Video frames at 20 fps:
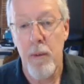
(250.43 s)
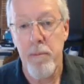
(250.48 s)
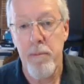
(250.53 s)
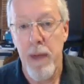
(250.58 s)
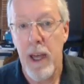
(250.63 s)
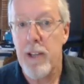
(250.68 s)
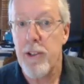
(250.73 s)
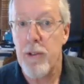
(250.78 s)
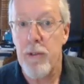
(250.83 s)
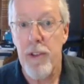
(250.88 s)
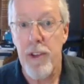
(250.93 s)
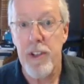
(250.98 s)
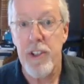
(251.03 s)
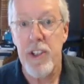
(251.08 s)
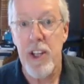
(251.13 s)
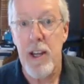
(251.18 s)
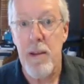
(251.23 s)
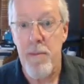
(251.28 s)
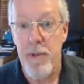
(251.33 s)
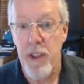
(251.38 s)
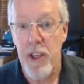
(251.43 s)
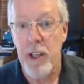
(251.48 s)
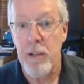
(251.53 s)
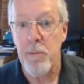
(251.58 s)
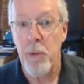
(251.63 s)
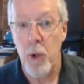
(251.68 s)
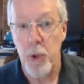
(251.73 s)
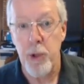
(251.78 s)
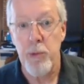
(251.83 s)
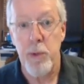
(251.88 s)
measure the same thing
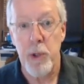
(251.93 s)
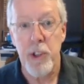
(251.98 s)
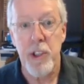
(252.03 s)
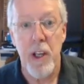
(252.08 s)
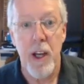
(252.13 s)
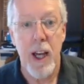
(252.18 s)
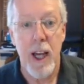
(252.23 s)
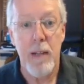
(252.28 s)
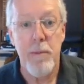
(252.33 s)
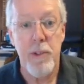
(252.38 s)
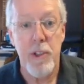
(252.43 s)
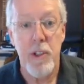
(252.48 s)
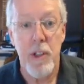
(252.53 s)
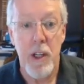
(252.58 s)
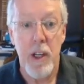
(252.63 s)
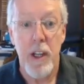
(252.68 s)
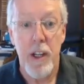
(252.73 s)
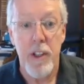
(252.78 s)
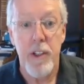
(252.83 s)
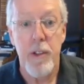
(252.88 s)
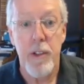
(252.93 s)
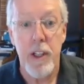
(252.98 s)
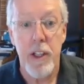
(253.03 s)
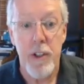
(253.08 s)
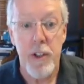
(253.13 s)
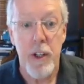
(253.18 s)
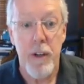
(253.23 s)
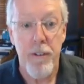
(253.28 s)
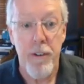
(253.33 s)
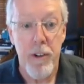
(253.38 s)
multiple times, you
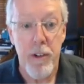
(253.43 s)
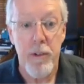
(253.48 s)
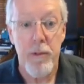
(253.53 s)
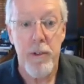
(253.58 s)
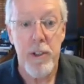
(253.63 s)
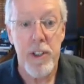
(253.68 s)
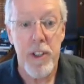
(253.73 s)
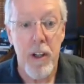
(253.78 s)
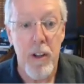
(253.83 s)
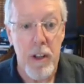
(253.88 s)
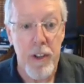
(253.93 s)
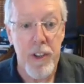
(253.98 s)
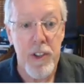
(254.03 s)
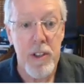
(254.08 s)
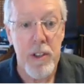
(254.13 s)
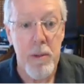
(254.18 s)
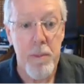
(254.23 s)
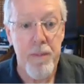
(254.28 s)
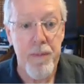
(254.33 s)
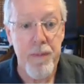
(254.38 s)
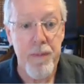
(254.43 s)
get different results?